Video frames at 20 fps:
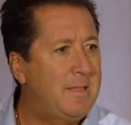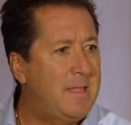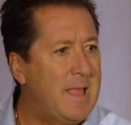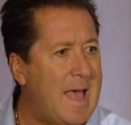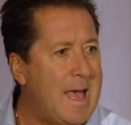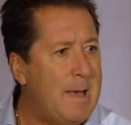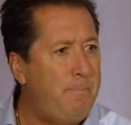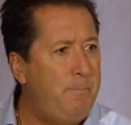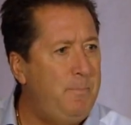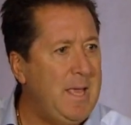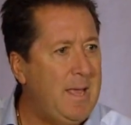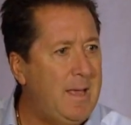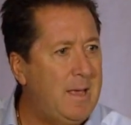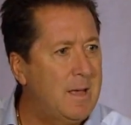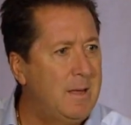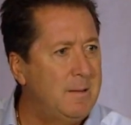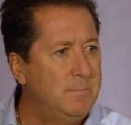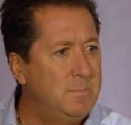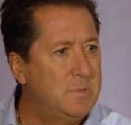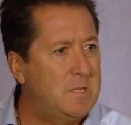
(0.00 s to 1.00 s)
That
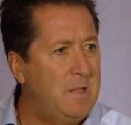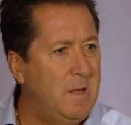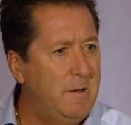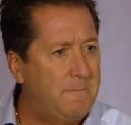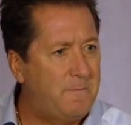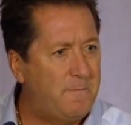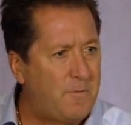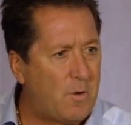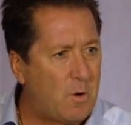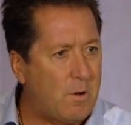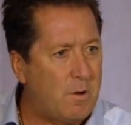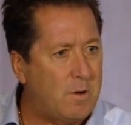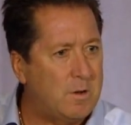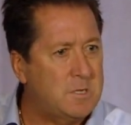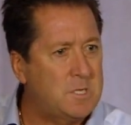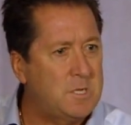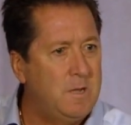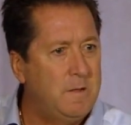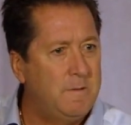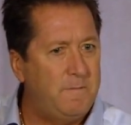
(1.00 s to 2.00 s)
becomes the
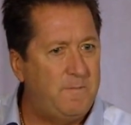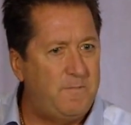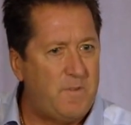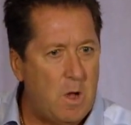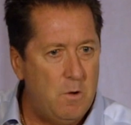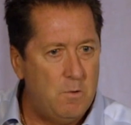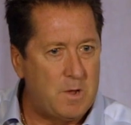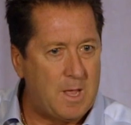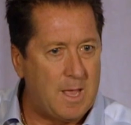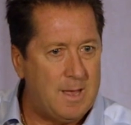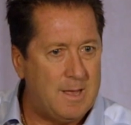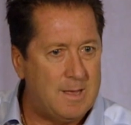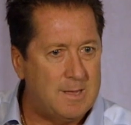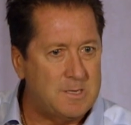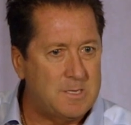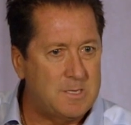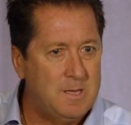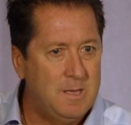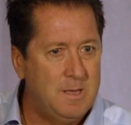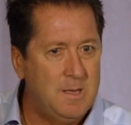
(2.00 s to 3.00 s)
first
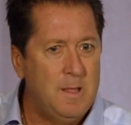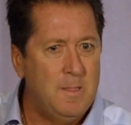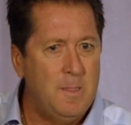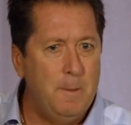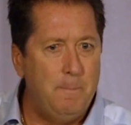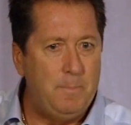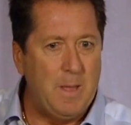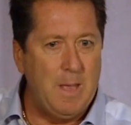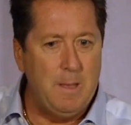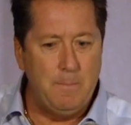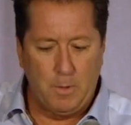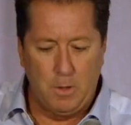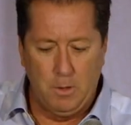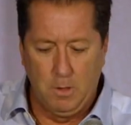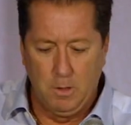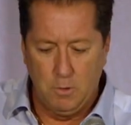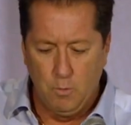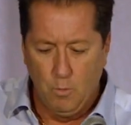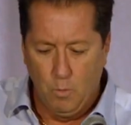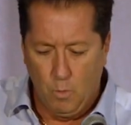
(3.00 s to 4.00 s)
focus, the people
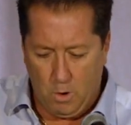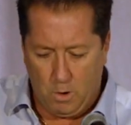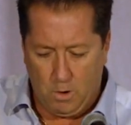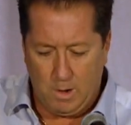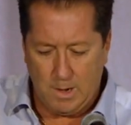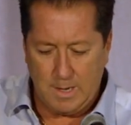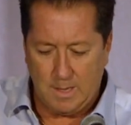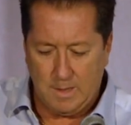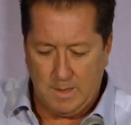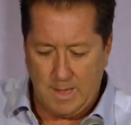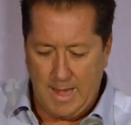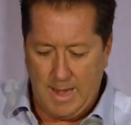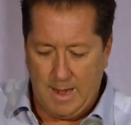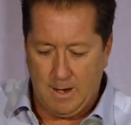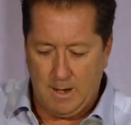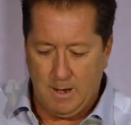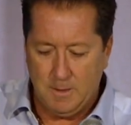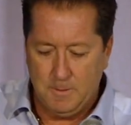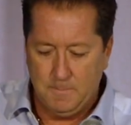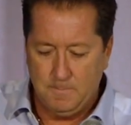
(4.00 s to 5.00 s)
who work
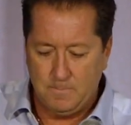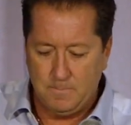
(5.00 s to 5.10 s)
there.